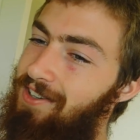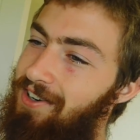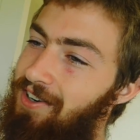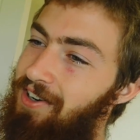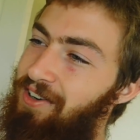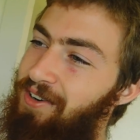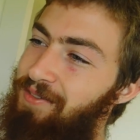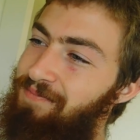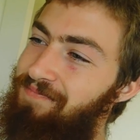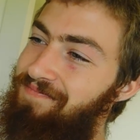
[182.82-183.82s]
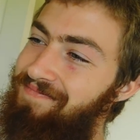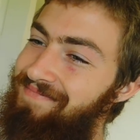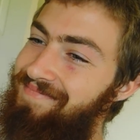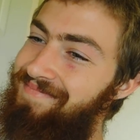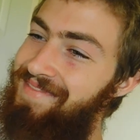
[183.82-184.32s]
Um,
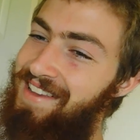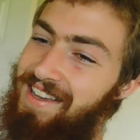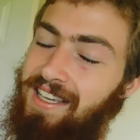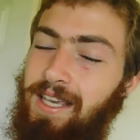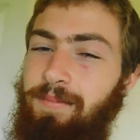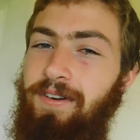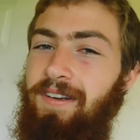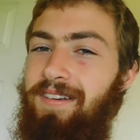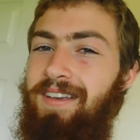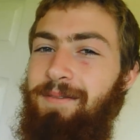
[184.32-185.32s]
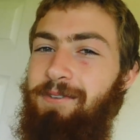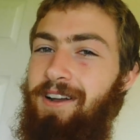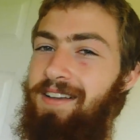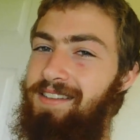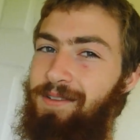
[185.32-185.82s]
keep your keep your
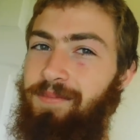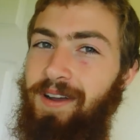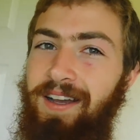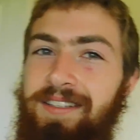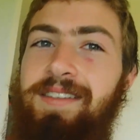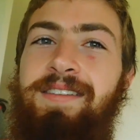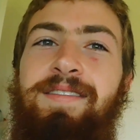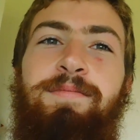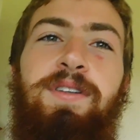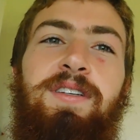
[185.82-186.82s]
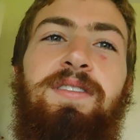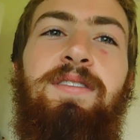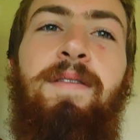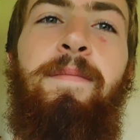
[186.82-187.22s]
eyes on the prize. Peace.